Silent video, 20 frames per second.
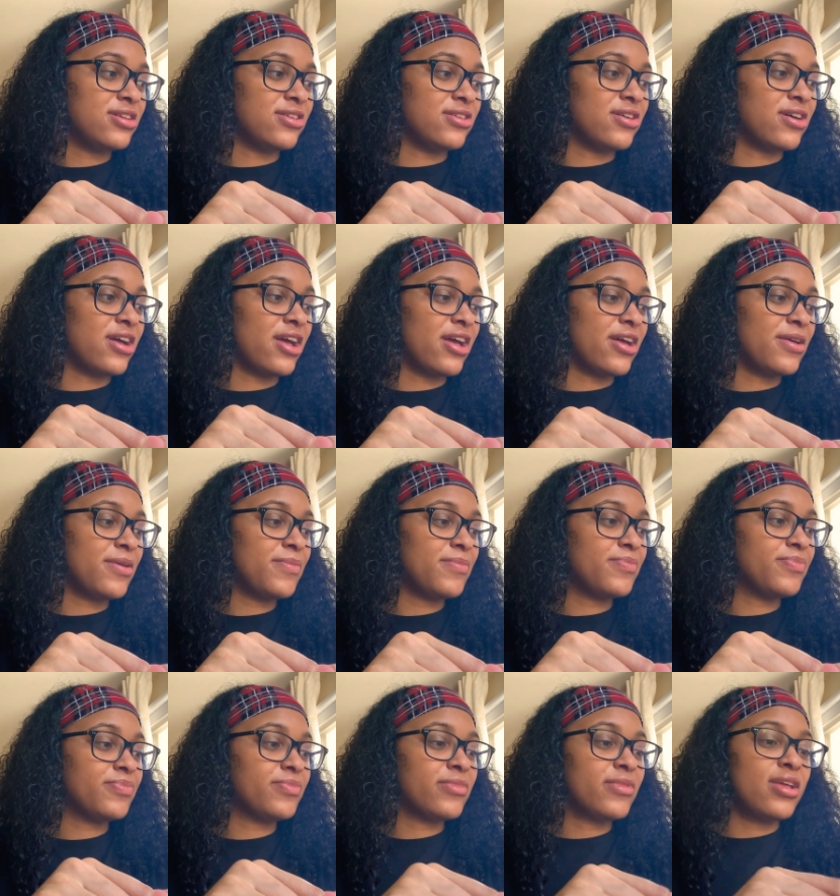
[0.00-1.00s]
okay
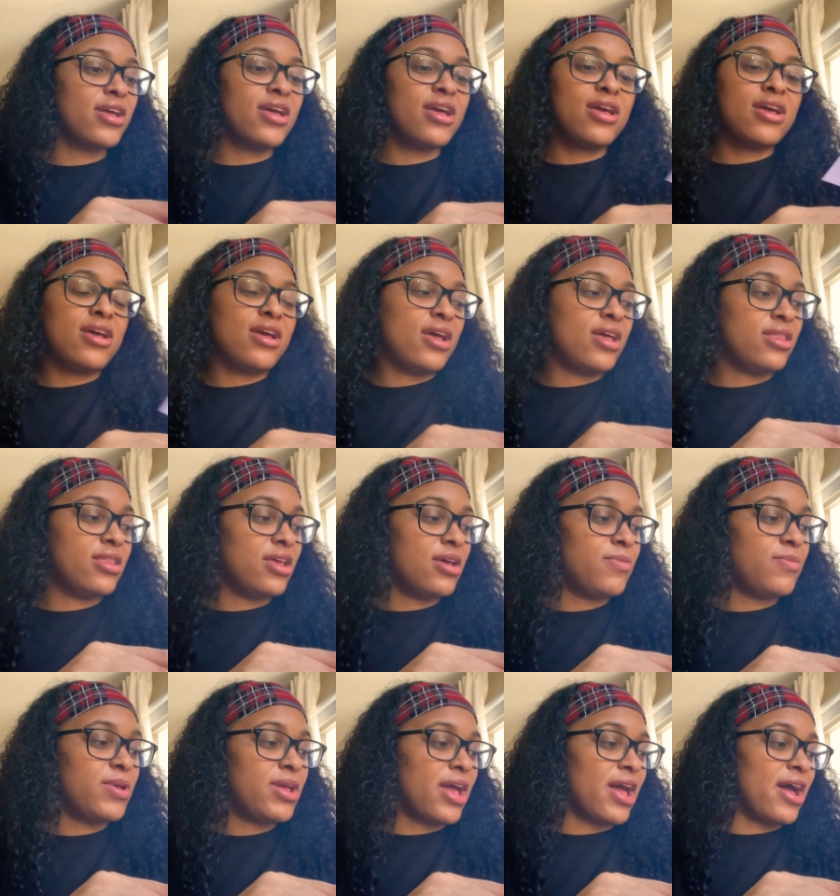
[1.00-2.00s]
and
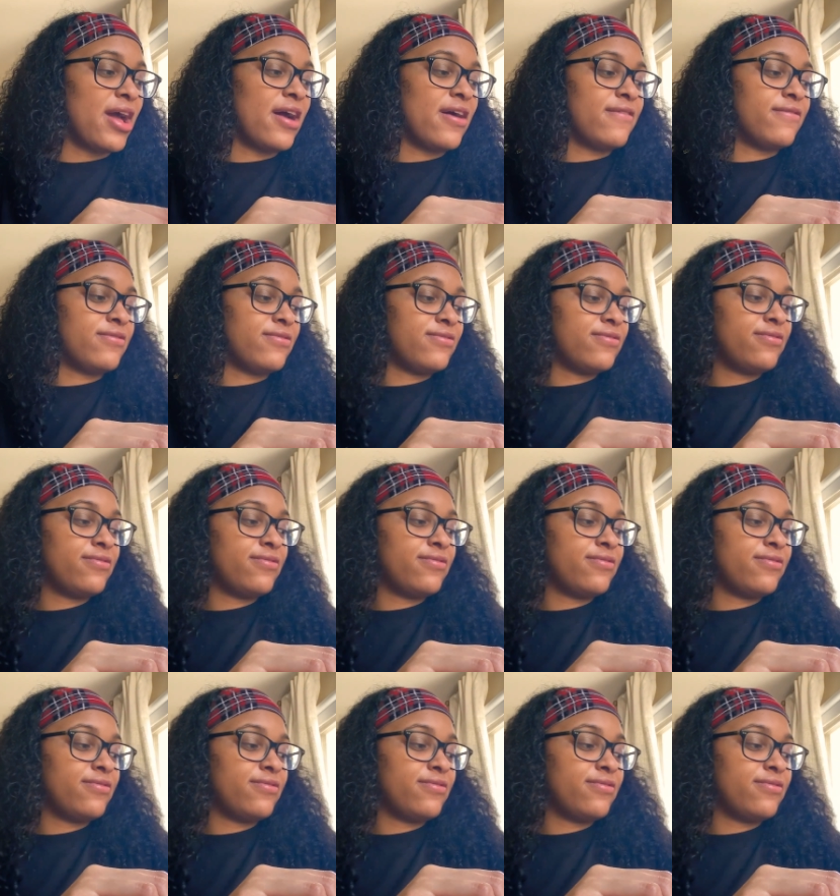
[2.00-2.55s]
then we have